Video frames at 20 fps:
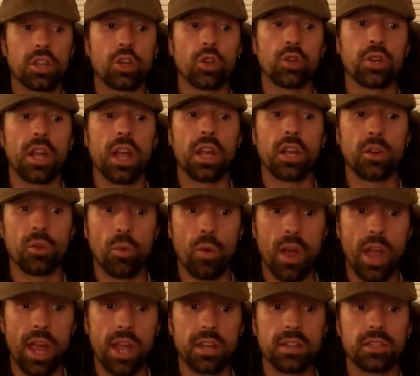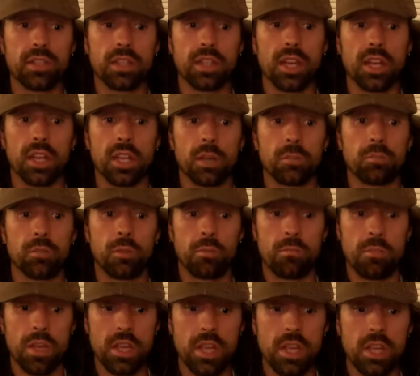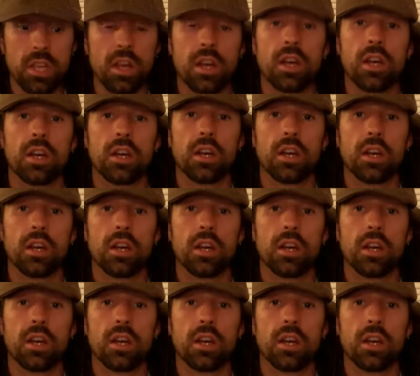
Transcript: create a way to get him to be